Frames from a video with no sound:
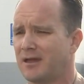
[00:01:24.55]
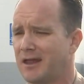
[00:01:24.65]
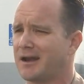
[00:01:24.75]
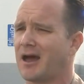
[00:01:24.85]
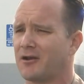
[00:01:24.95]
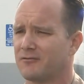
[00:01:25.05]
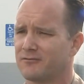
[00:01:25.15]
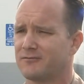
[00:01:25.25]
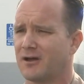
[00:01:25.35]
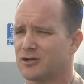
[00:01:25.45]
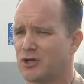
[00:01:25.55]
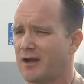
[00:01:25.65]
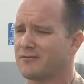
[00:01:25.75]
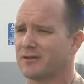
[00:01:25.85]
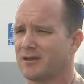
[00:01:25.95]
in and out of uh,
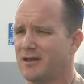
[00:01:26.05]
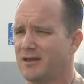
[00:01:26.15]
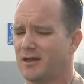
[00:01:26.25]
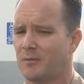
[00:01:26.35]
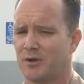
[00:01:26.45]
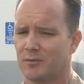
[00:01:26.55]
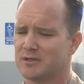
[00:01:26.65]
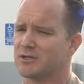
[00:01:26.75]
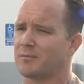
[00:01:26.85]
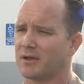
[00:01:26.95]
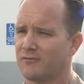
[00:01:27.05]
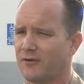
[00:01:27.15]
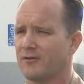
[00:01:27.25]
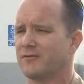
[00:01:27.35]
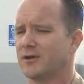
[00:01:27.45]
traffic, appeared to be jumping in
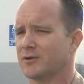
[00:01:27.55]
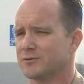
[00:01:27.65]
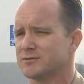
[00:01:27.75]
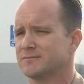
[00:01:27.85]
front of vehicles.